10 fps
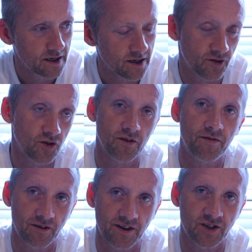You have to do a
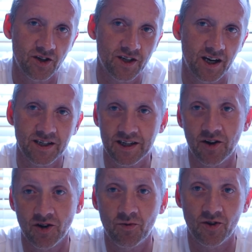field research task, and
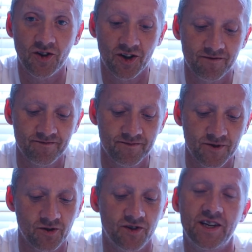there's one done.
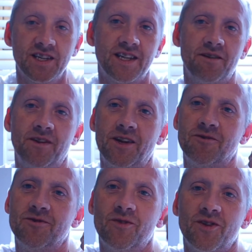So I'll see you in that video.
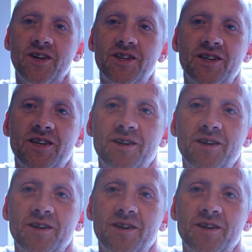Overnight.